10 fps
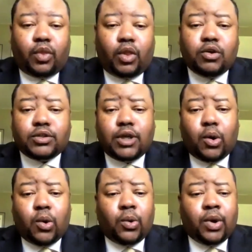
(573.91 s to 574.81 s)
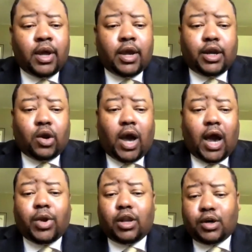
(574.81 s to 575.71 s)
So, I
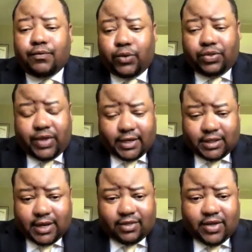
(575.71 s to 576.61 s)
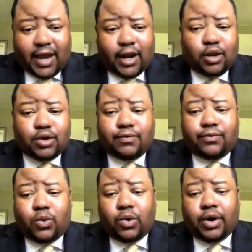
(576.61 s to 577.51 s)
would look for things like that, look
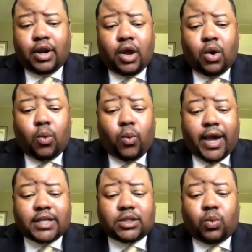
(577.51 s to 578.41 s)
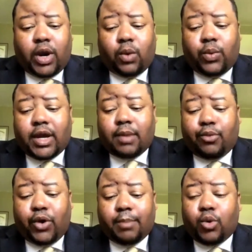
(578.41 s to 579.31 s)
for ways and where we can
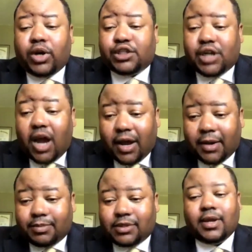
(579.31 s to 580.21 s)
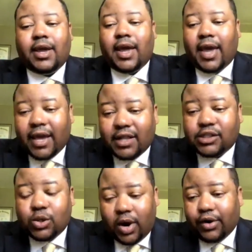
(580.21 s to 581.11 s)
bring more jobs
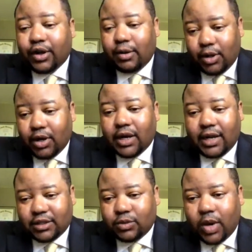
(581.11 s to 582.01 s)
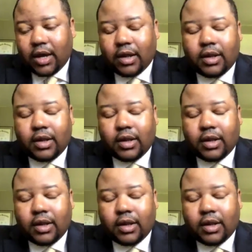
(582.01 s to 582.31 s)
into our community as well.